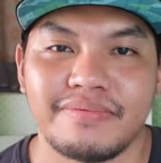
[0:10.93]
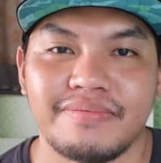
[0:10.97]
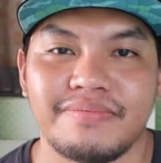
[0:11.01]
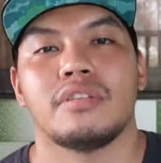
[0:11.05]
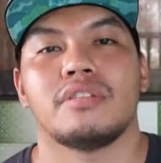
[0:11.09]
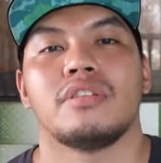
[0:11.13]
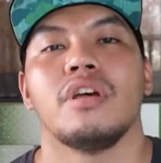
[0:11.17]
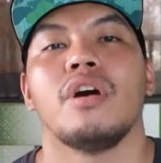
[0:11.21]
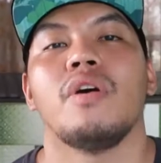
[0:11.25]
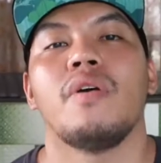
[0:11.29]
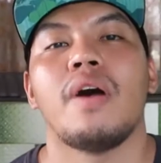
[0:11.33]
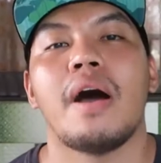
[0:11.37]

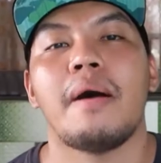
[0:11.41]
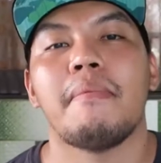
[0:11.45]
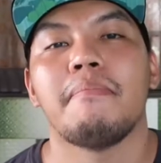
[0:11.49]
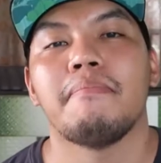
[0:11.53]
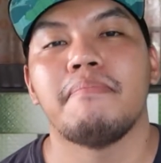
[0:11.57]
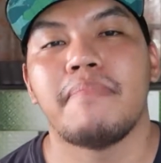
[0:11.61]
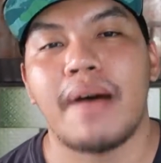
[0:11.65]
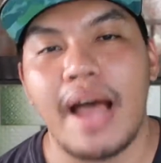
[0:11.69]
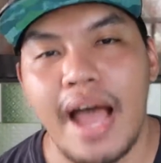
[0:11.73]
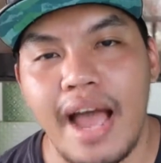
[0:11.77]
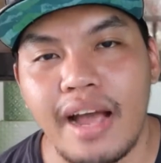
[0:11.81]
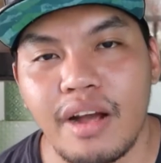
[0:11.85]
So
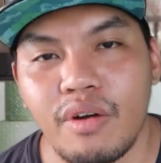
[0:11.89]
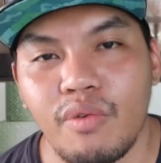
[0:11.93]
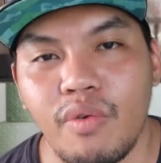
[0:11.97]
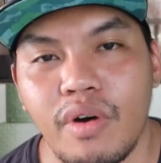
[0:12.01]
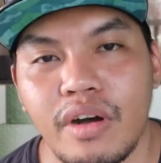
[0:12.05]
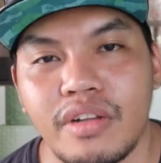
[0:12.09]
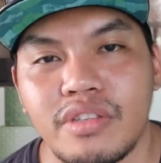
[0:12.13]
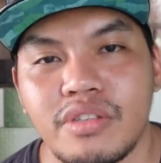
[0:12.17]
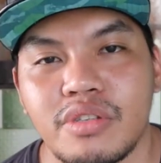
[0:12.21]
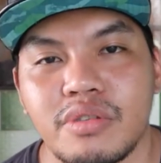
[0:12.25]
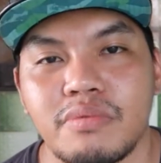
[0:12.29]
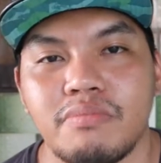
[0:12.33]
I'm back
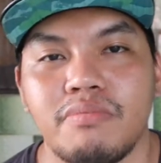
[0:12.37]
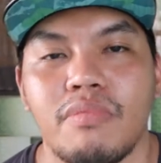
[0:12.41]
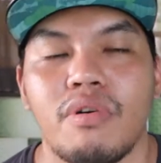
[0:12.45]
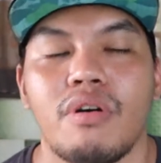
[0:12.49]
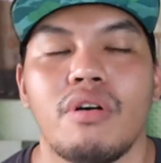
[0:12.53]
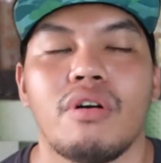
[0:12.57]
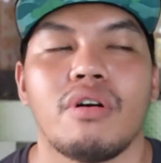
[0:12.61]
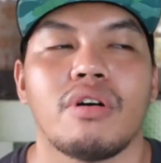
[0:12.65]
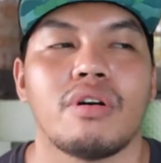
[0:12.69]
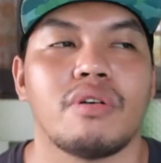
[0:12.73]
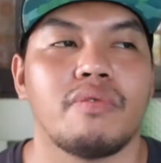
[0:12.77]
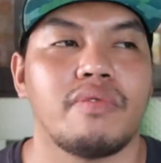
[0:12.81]
once
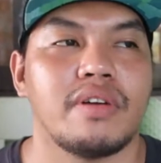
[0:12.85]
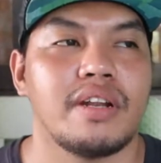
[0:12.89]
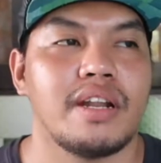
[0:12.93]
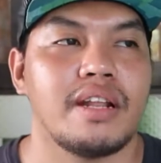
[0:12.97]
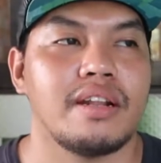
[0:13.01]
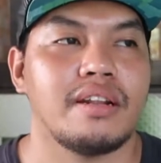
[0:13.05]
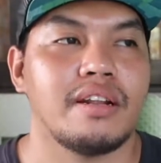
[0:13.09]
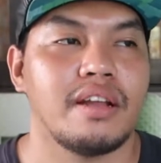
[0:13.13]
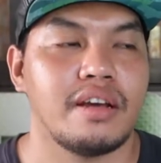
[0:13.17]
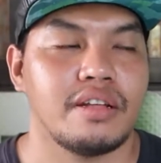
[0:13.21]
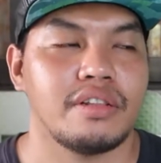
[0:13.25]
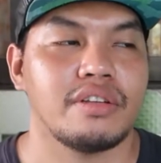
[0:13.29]
more with
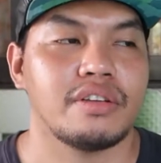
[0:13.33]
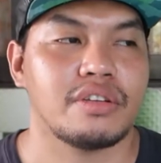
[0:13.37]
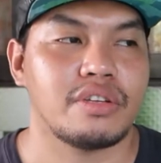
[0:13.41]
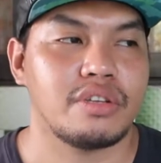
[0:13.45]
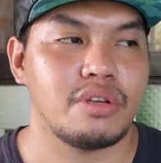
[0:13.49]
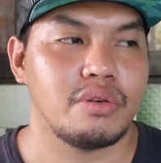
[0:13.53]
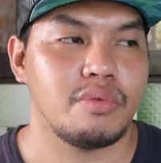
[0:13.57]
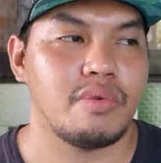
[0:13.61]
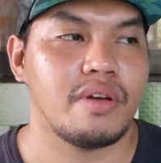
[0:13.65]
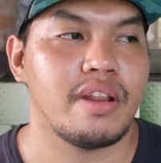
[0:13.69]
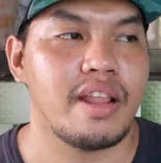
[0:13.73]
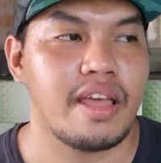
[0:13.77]
another
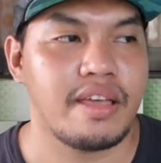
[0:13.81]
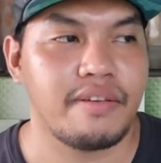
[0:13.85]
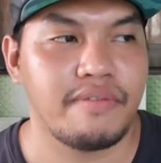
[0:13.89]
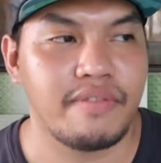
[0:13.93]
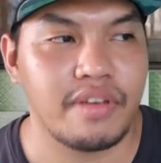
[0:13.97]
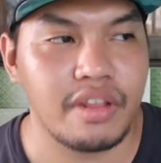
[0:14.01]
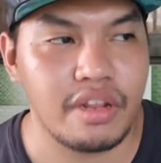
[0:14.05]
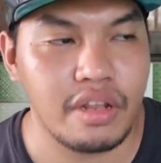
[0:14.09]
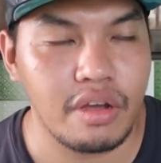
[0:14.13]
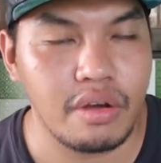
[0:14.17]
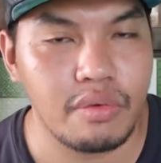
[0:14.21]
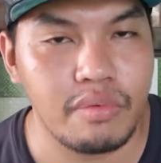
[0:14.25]
Q&A
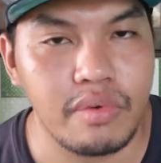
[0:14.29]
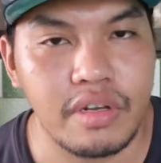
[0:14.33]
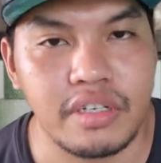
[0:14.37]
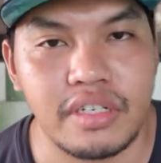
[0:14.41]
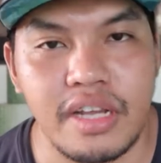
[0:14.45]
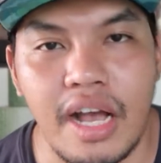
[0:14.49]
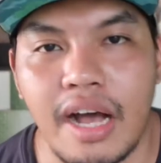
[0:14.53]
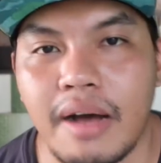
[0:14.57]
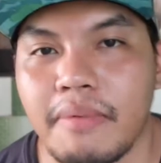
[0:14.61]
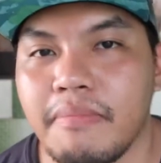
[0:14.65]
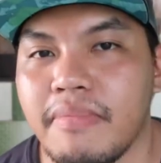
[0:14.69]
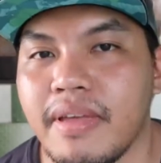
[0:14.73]
video in
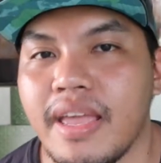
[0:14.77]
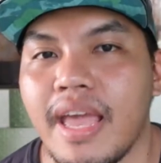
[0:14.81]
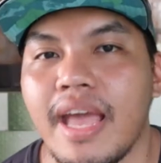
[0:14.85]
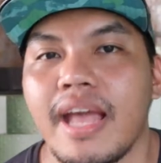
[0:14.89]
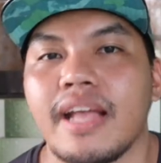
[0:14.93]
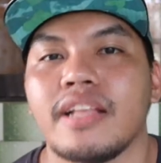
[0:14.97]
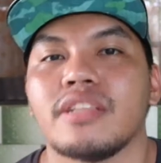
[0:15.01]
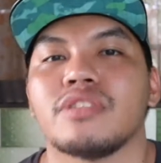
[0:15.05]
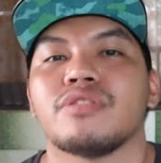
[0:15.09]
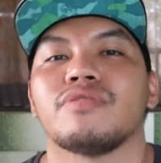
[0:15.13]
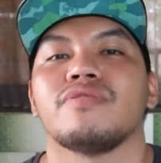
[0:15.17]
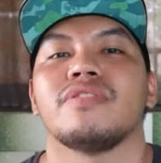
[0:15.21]
which I'll be
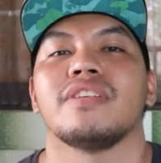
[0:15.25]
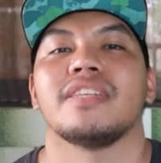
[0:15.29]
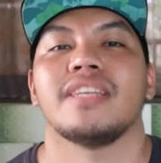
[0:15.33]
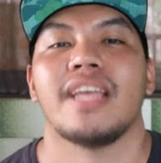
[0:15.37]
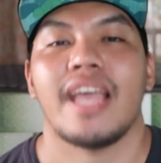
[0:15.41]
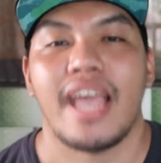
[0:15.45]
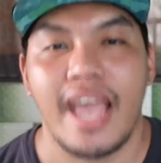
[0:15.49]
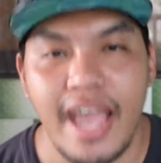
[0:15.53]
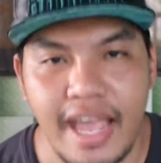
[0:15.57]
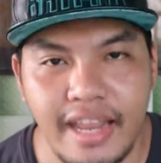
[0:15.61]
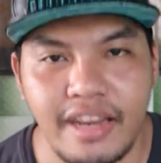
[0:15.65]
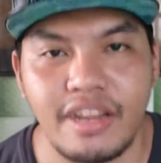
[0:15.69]
answering
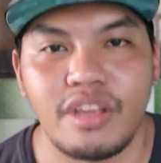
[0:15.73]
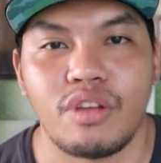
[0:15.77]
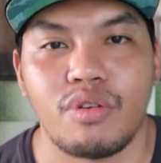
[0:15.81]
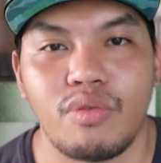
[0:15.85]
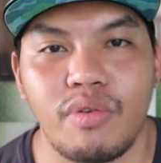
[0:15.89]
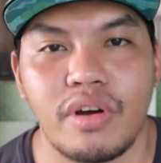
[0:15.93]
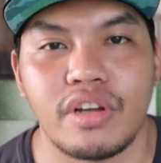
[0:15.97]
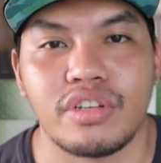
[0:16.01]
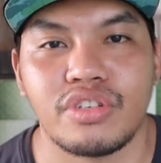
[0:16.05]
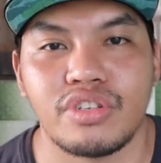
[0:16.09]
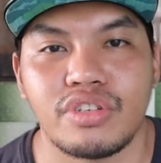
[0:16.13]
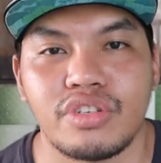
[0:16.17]
any
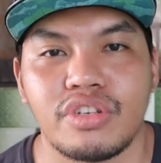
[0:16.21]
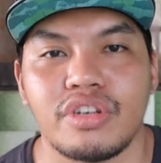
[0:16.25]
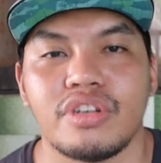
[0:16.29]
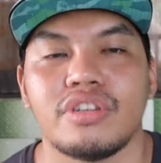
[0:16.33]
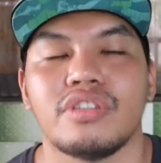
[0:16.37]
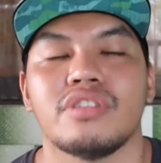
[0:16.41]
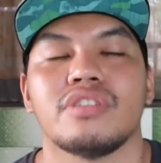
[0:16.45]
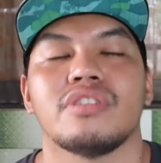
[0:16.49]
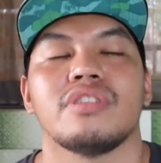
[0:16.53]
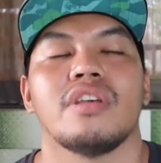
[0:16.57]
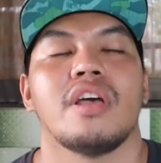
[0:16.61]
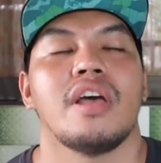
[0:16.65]

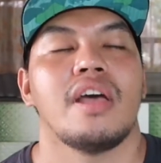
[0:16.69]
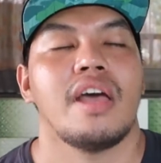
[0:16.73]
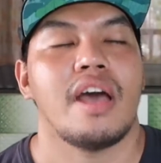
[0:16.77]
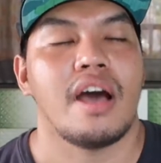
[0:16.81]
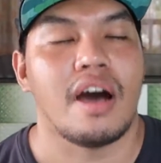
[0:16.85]
questions